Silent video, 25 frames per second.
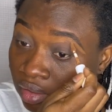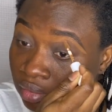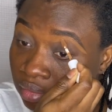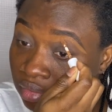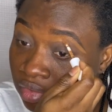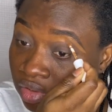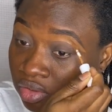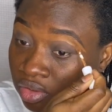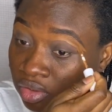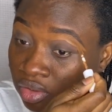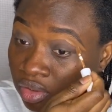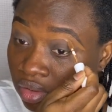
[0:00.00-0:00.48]

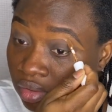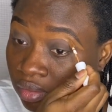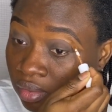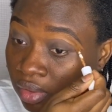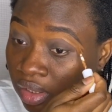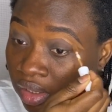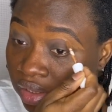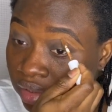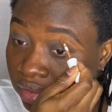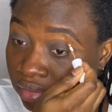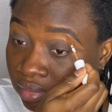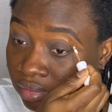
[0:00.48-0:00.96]
But you know
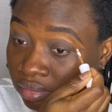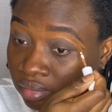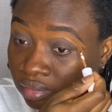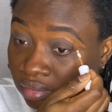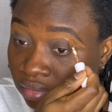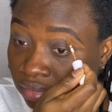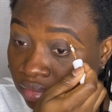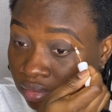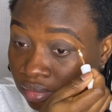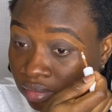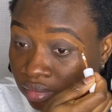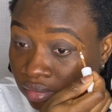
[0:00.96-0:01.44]
what?
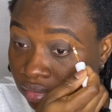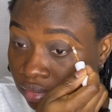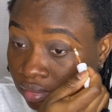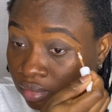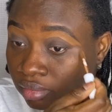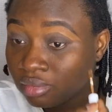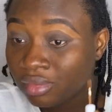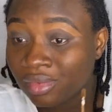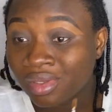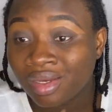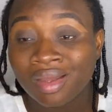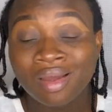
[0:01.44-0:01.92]

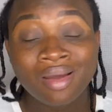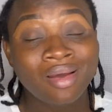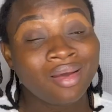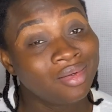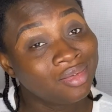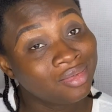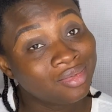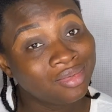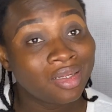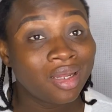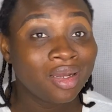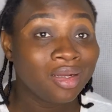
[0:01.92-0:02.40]

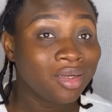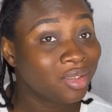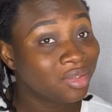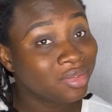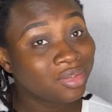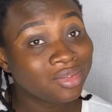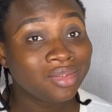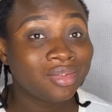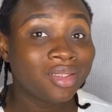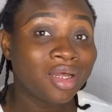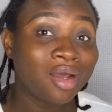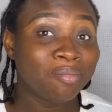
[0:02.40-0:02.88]
It's not
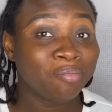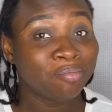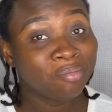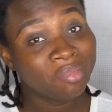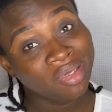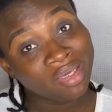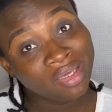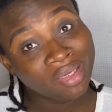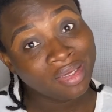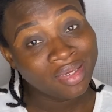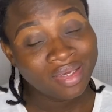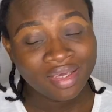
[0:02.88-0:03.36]
gonna stop
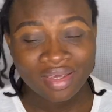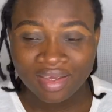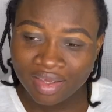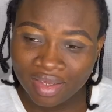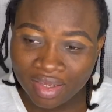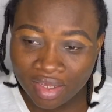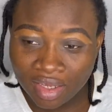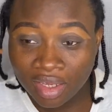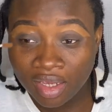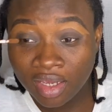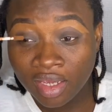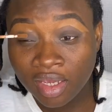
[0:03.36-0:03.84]
me.
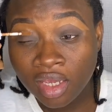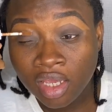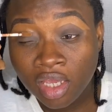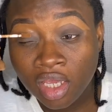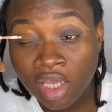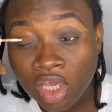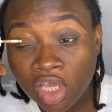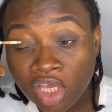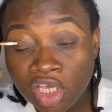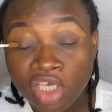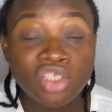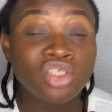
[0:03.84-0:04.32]

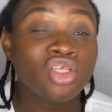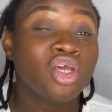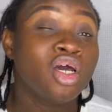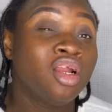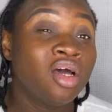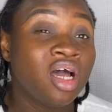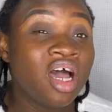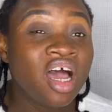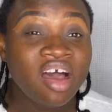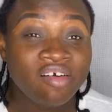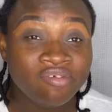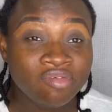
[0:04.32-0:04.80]
He's
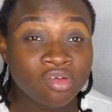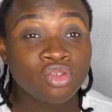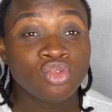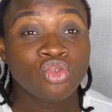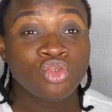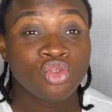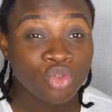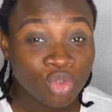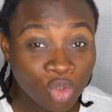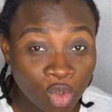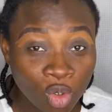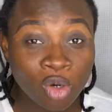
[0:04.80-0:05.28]
gonna have a
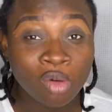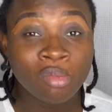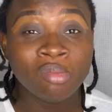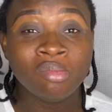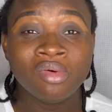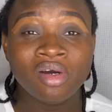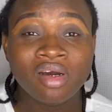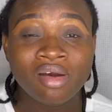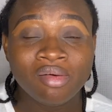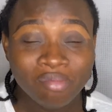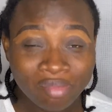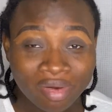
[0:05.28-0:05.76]
Zoom
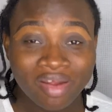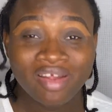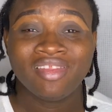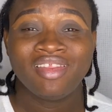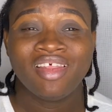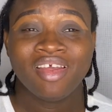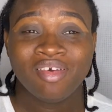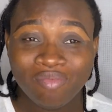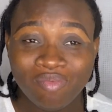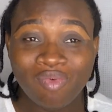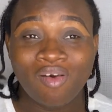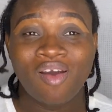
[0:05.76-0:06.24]

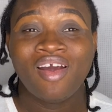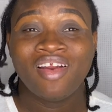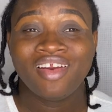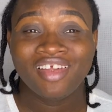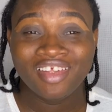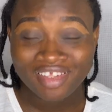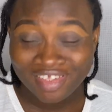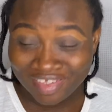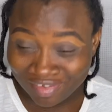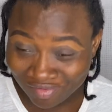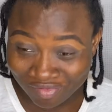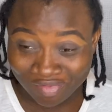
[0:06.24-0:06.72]
birthday
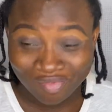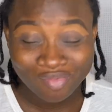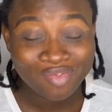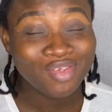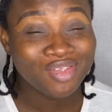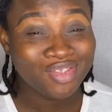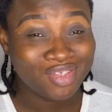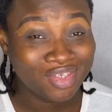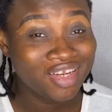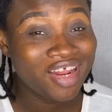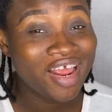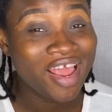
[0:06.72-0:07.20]
party
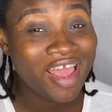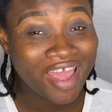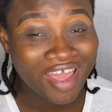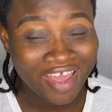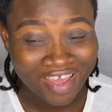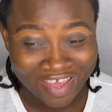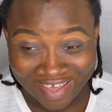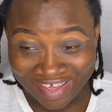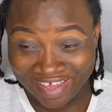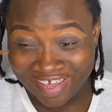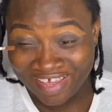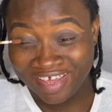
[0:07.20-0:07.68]

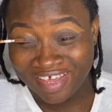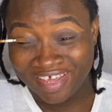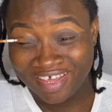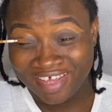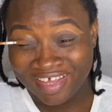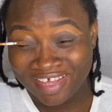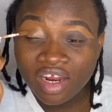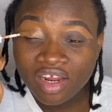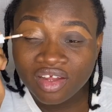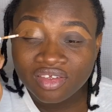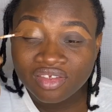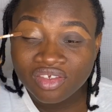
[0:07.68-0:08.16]
today.
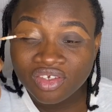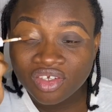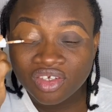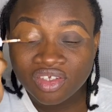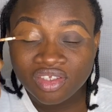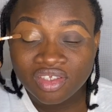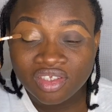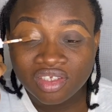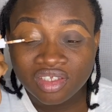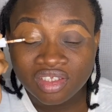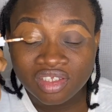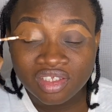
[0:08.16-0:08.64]
I
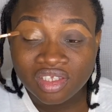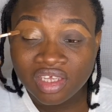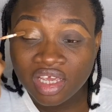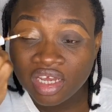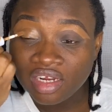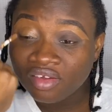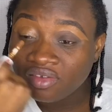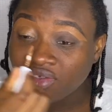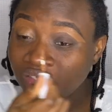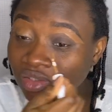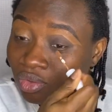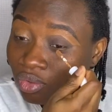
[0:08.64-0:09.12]
just, in this
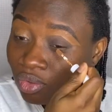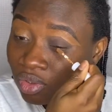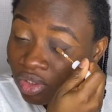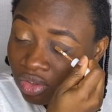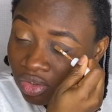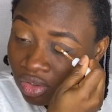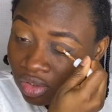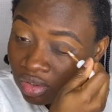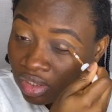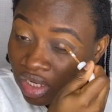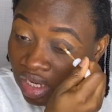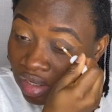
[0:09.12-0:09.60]
kind of
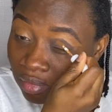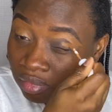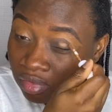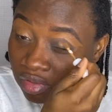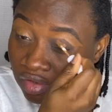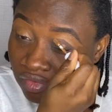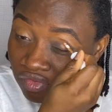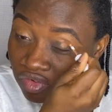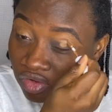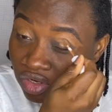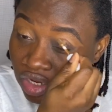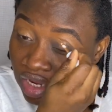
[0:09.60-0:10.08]
situations, I
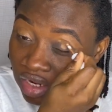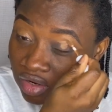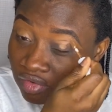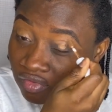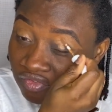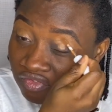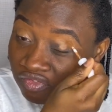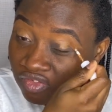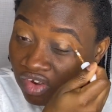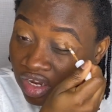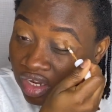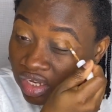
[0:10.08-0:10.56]
believe you gotta
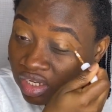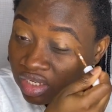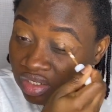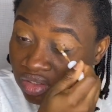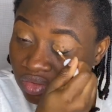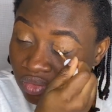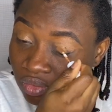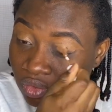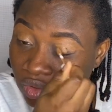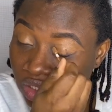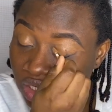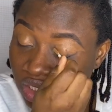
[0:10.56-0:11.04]

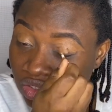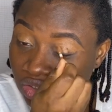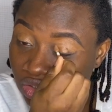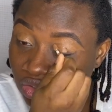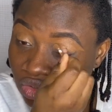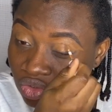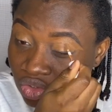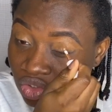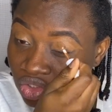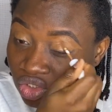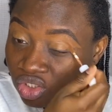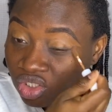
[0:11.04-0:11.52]
find ways
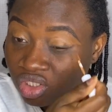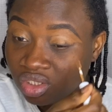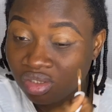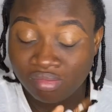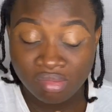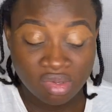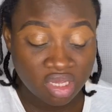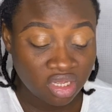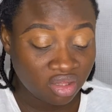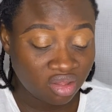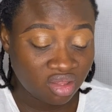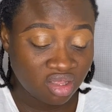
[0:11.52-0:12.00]
to just
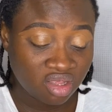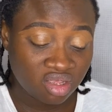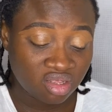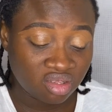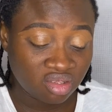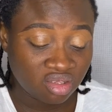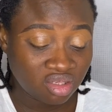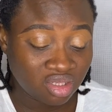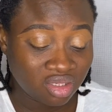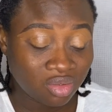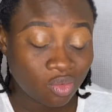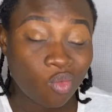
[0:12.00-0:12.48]
make
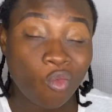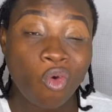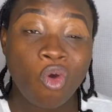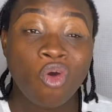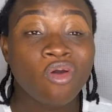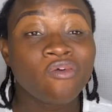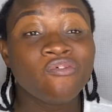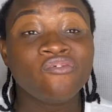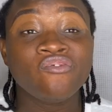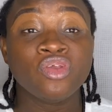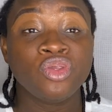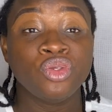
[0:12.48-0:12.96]
things
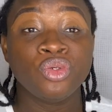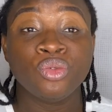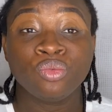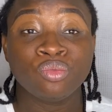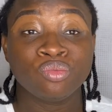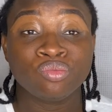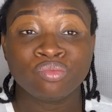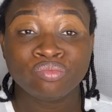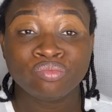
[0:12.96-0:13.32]
work for you.